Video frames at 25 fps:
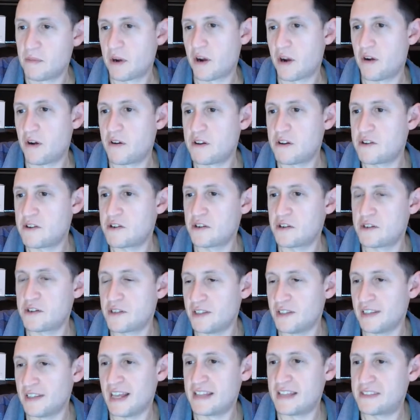McCartney
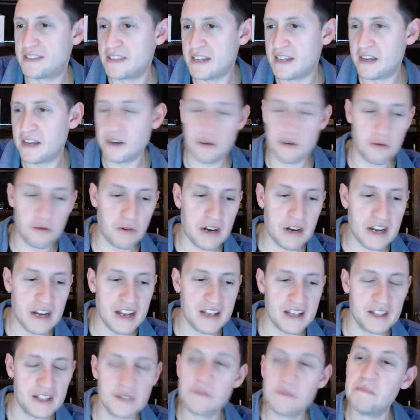should let the
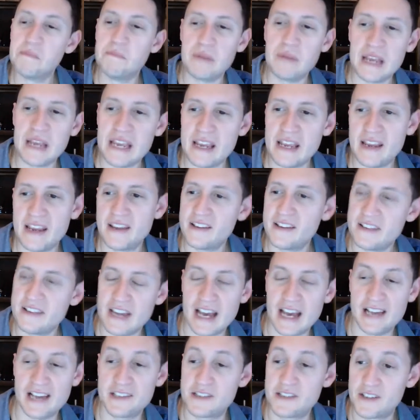ingredients be.
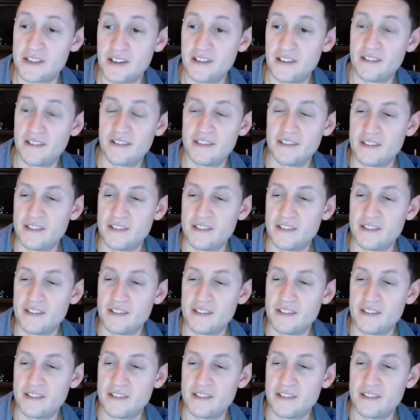Yes.